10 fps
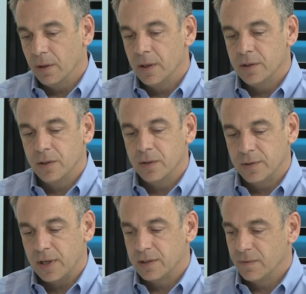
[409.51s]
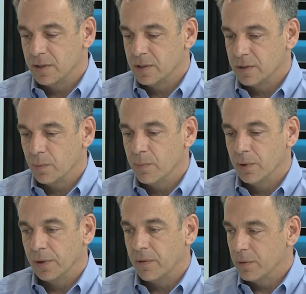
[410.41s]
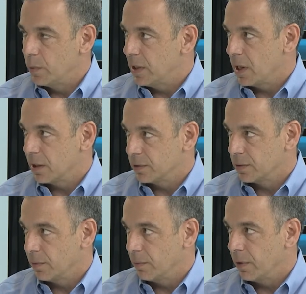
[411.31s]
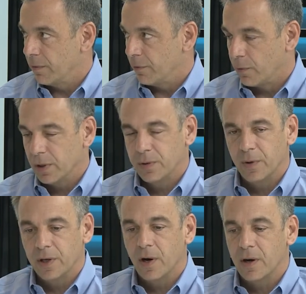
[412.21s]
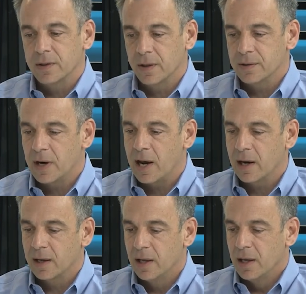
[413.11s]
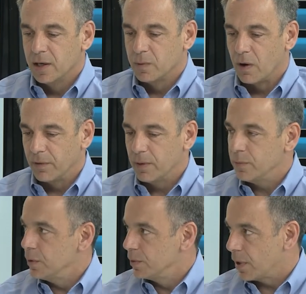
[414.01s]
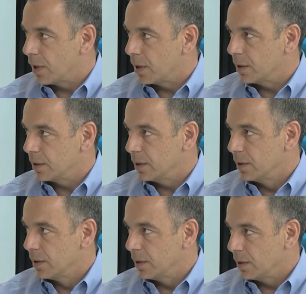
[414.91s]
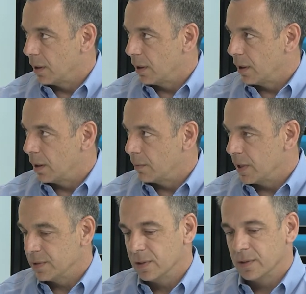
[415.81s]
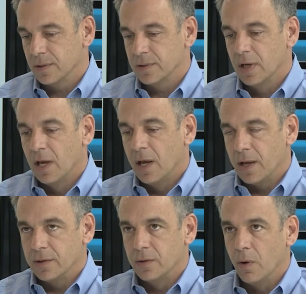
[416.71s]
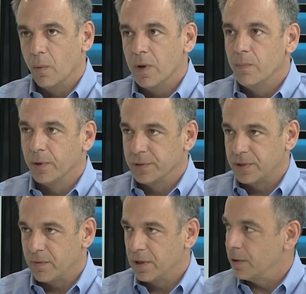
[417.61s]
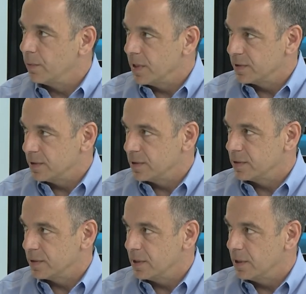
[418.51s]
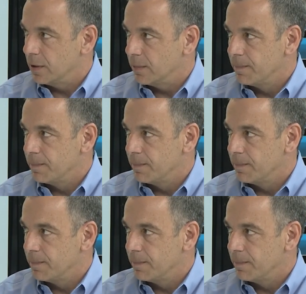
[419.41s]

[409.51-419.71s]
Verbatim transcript: engine sets of engines that we build every weekend. So of the forty-three cars on the track, twelve of them use our our race engines, and so we build seven hundred race engines a year.